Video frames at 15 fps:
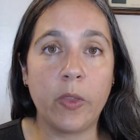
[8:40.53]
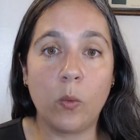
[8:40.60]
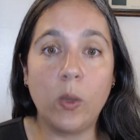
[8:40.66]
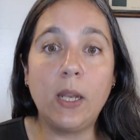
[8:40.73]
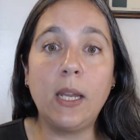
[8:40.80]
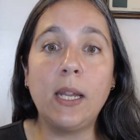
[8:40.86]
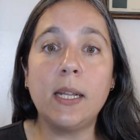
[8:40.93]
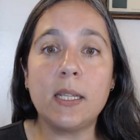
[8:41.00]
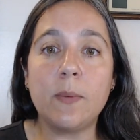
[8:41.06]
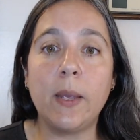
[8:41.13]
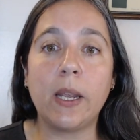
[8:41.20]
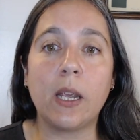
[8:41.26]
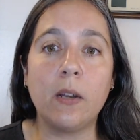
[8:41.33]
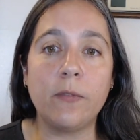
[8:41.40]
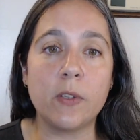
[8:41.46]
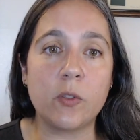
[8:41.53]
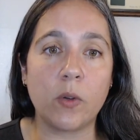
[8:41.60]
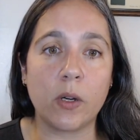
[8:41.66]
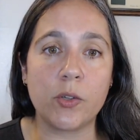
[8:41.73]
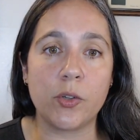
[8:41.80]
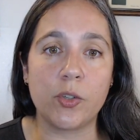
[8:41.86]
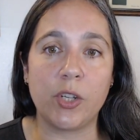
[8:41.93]
We need to make
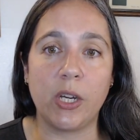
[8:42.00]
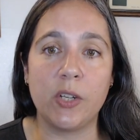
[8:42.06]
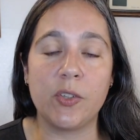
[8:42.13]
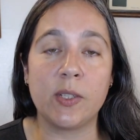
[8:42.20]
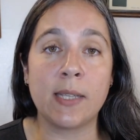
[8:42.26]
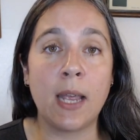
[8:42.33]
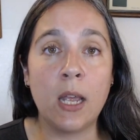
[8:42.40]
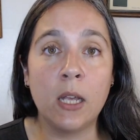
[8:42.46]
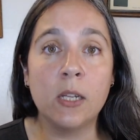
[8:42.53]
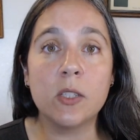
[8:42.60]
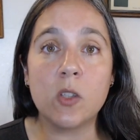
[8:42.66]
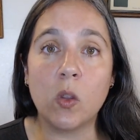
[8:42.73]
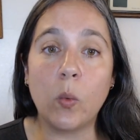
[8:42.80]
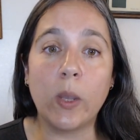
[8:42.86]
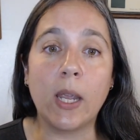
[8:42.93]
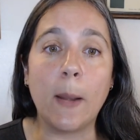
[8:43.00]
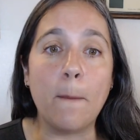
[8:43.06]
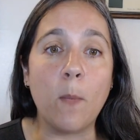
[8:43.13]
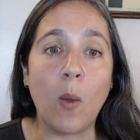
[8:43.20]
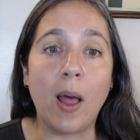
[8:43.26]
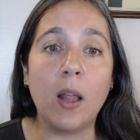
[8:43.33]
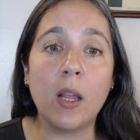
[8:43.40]
infrastructure changes so that we
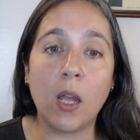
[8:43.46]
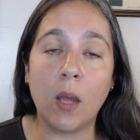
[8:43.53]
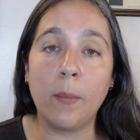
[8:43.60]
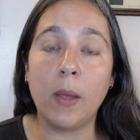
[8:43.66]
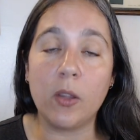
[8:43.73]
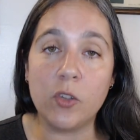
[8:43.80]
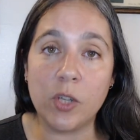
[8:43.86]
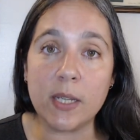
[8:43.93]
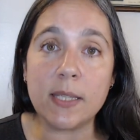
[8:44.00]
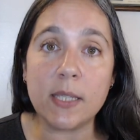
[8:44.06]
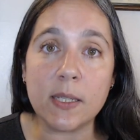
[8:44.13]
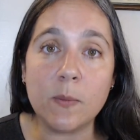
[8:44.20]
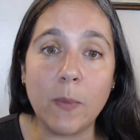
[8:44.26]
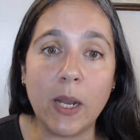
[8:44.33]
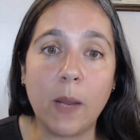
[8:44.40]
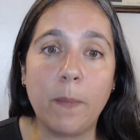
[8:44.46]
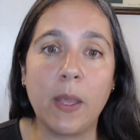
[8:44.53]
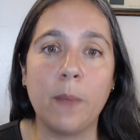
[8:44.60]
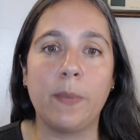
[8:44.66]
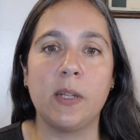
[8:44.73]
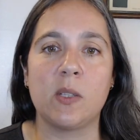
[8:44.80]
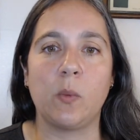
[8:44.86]
can welcome just as many
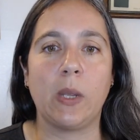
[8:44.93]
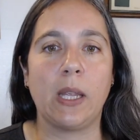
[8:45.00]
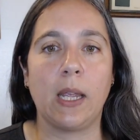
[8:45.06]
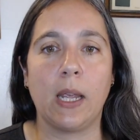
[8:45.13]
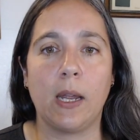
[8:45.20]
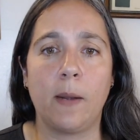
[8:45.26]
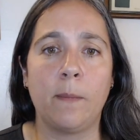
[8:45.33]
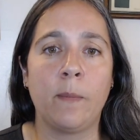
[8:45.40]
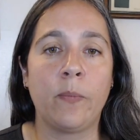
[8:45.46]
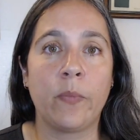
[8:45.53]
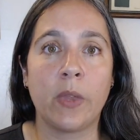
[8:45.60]
people as we can.